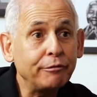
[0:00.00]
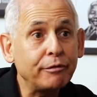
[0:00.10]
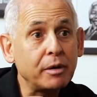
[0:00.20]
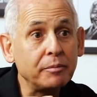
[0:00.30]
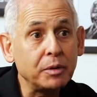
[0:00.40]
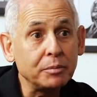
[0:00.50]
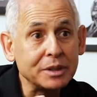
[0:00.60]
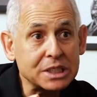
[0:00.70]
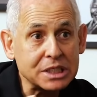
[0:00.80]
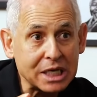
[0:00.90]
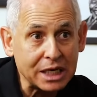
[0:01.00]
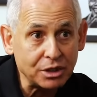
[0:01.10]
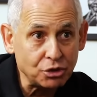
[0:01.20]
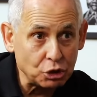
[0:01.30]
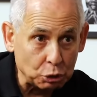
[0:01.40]
from the
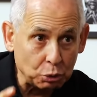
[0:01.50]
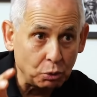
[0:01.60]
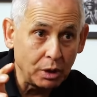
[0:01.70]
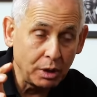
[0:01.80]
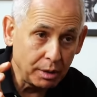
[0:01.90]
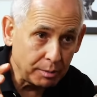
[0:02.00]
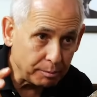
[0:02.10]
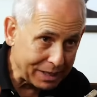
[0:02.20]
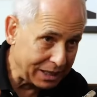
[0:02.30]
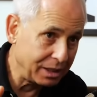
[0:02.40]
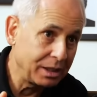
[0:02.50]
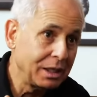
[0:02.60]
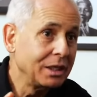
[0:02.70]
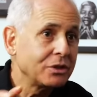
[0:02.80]
mistakes you make.